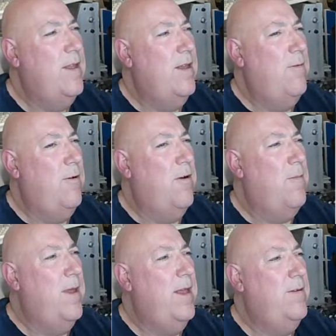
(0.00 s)
We're on
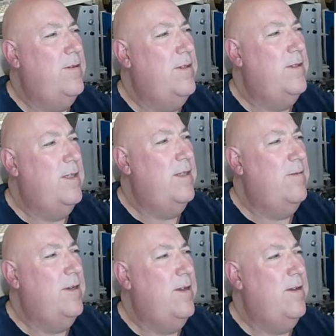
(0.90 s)
about, so we're
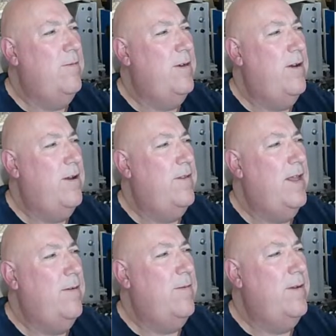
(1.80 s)
not on
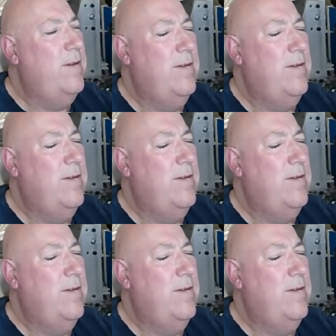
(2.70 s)
that one.